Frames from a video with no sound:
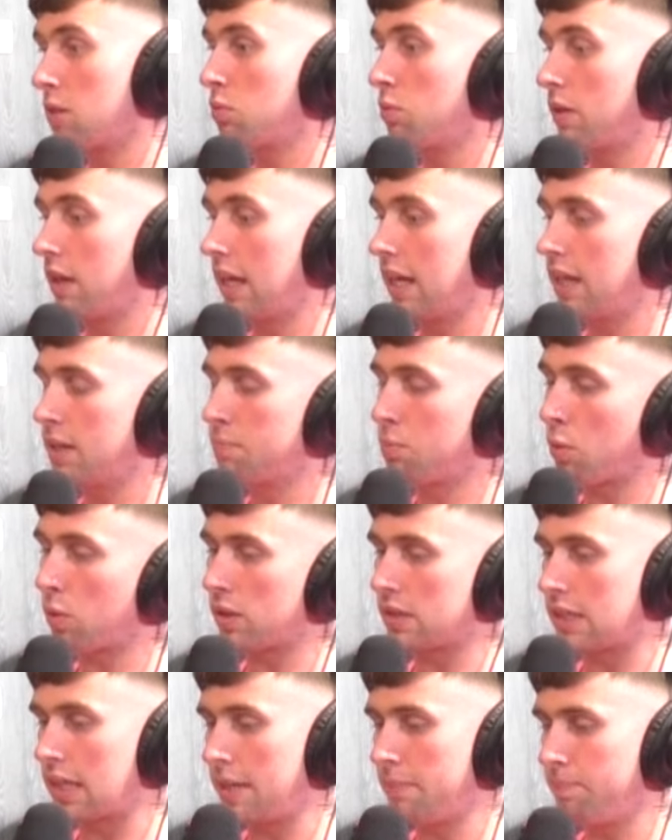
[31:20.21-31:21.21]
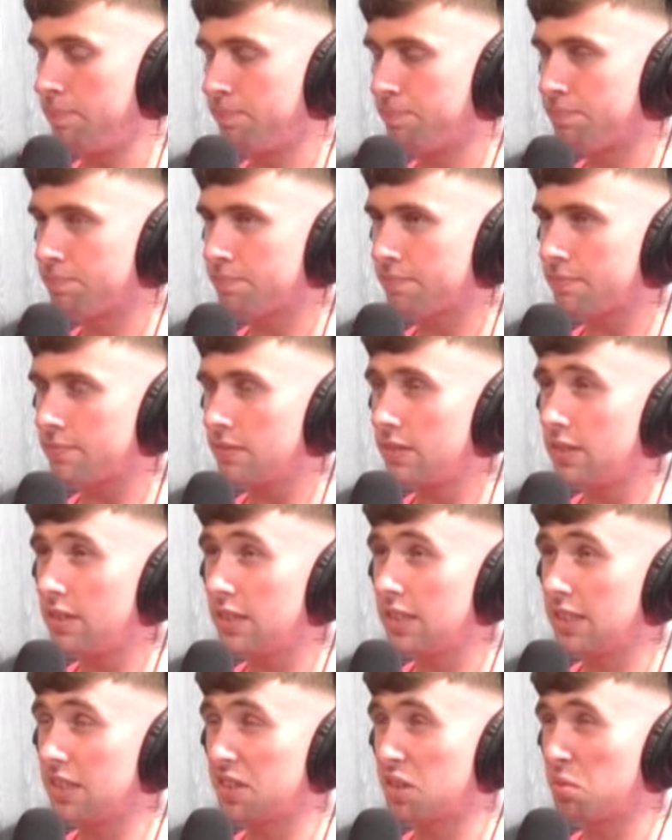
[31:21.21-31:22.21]
he, had, he had broke his hip
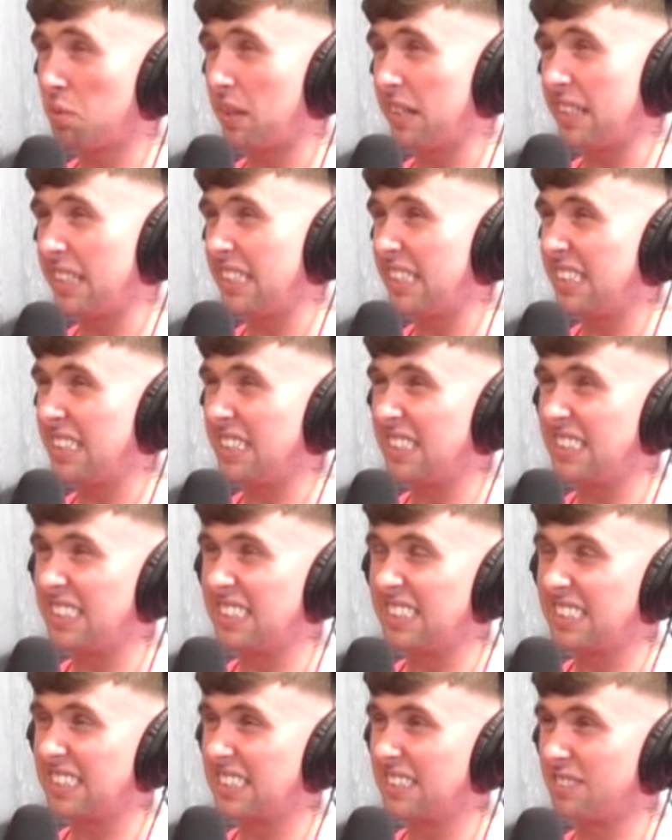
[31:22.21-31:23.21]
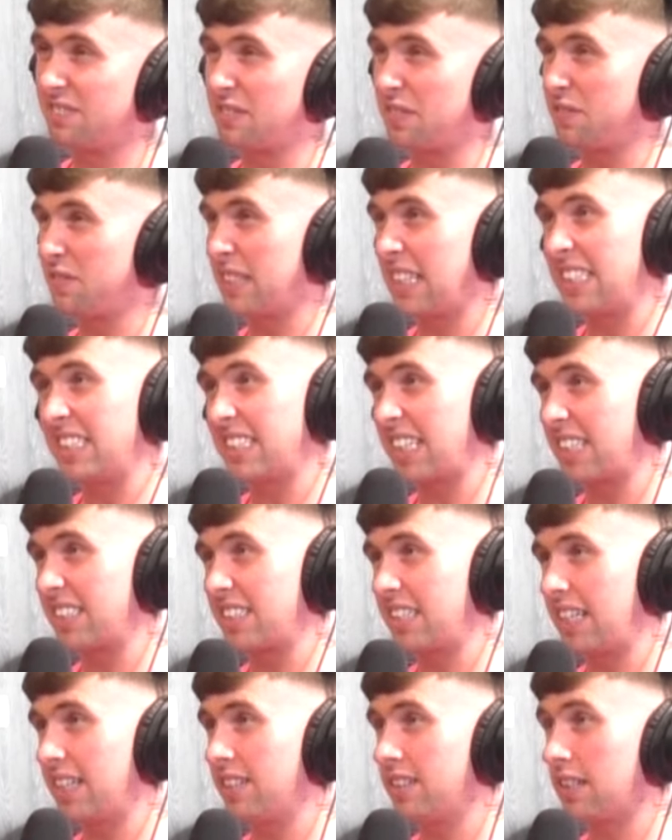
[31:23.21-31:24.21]
in 2015,
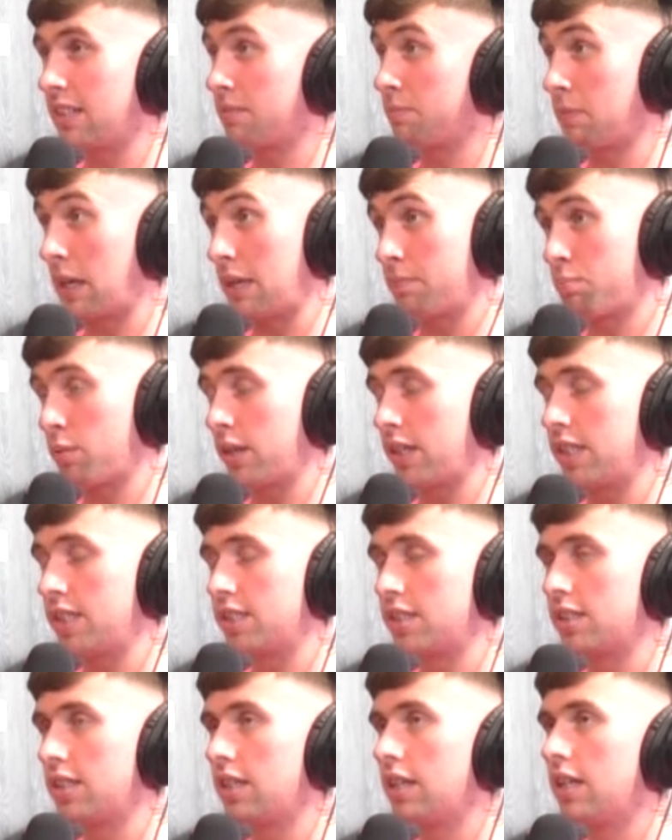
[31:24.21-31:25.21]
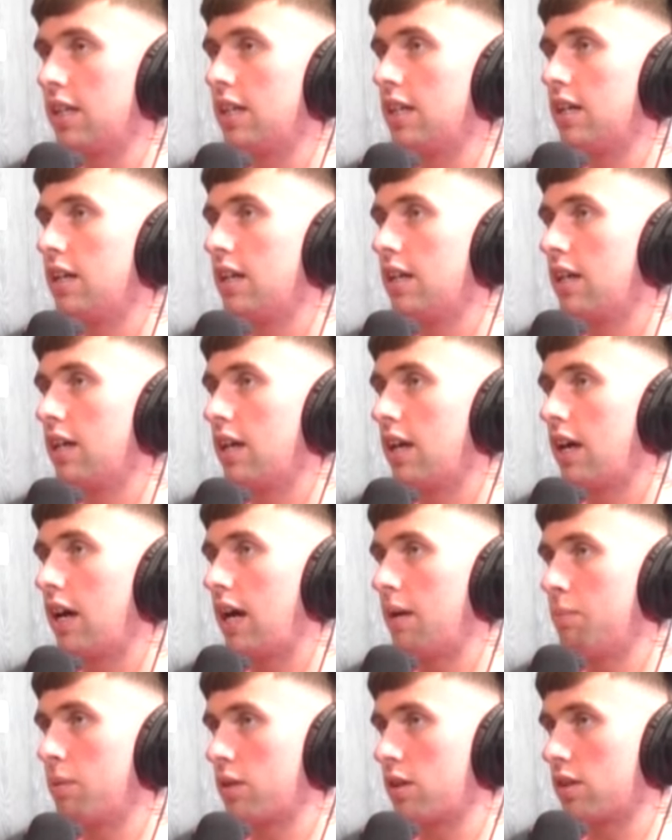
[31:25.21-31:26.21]
16 at, at British. Mm -hmm.
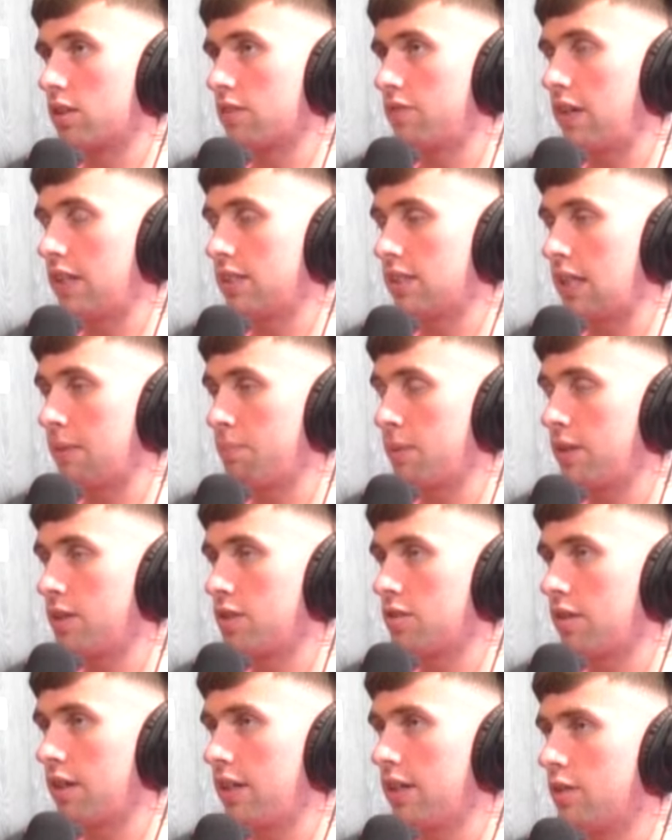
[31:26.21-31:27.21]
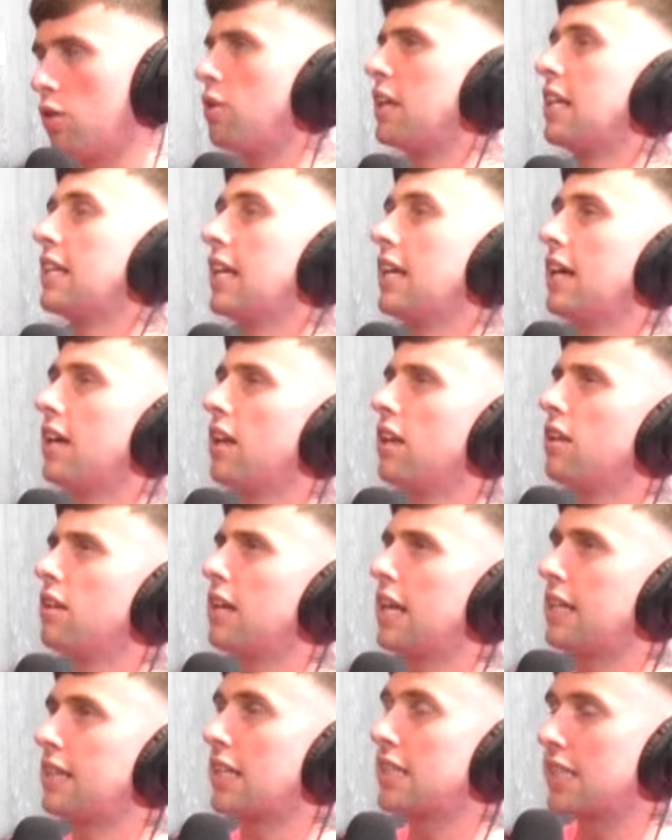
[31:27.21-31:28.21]
And because of his hip injury, no, he,
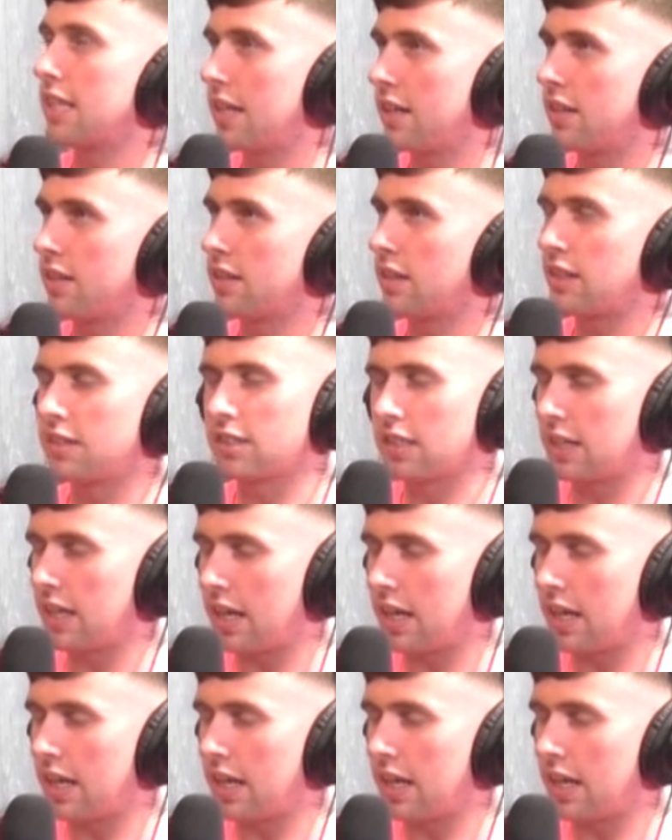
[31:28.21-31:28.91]
he dislocated it.